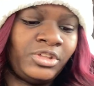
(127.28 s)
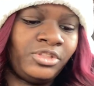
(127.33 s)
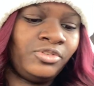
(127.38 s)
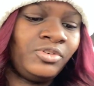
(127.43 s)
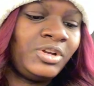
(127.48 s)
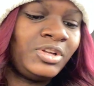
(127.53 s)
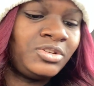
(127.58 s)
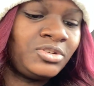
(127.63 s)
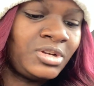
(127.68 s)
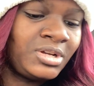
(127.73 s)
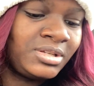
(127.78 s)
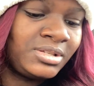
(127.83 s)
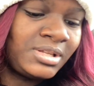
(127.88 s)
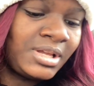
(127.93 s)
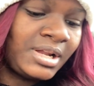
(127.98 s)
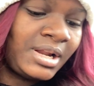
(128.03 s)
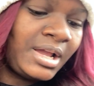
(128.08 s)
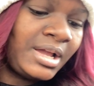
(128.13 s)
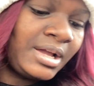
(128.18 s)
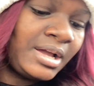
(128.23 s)
three drinks
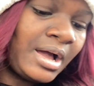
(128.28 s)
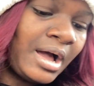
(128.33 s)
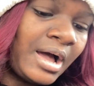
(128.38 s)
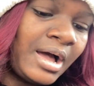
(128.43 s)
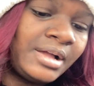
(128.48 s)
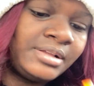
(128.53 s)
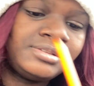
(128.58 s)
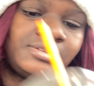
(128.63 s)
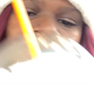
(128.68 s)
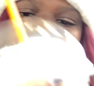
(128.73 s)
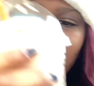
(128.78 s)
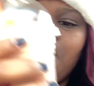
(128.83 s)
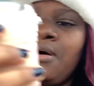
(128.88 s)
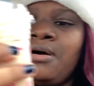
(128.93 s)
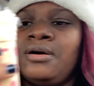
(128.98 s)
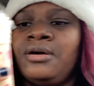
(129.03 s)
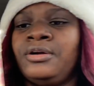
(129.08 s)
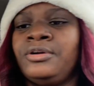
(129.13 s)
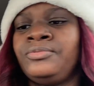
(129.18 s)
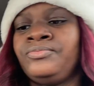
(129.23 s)
that I got
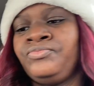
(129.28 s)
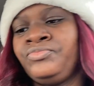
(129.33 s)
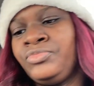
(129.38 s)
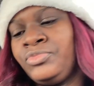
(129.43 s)
are